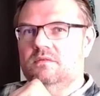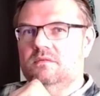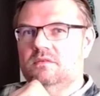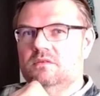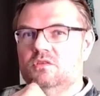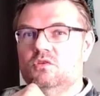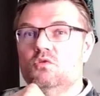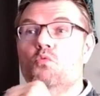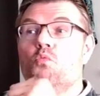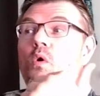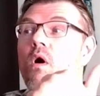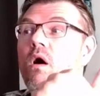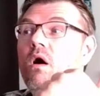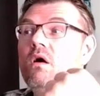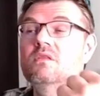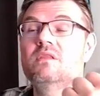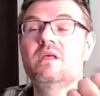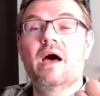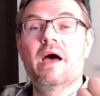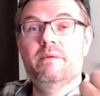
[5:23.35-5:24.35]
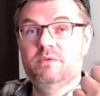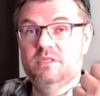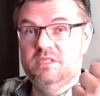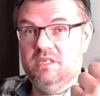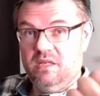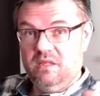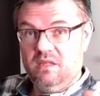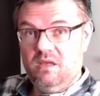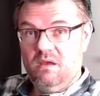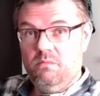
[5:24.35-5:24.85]
So one time
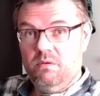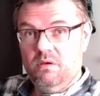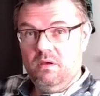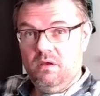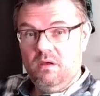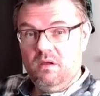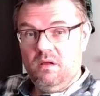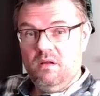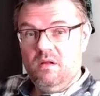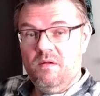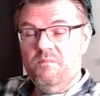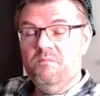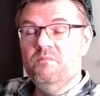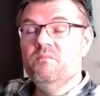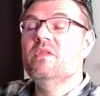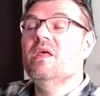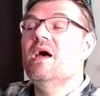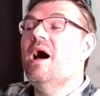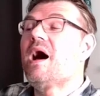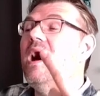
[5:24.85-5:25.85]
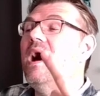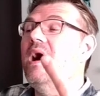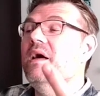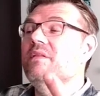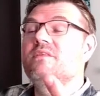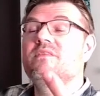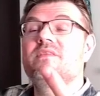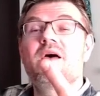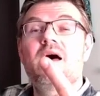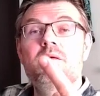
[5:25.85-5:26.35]
setup,
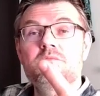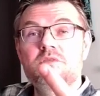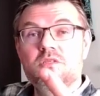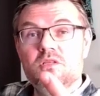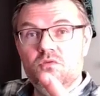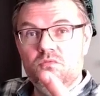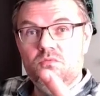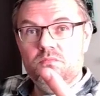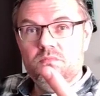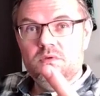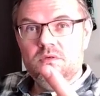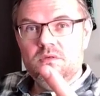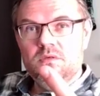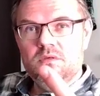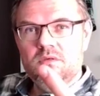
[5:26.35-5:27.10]
other times loop.